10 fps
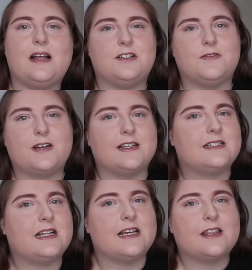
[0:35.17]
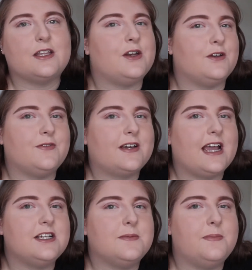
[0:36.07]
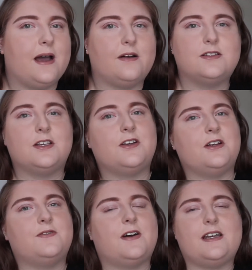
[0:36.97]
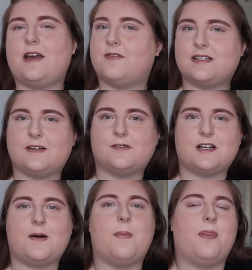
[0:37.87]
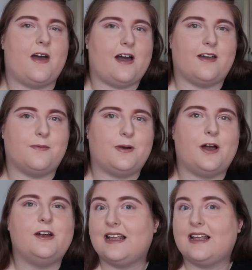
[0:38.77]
and don't forget to click the notification bell so you're notified every single time that I upload.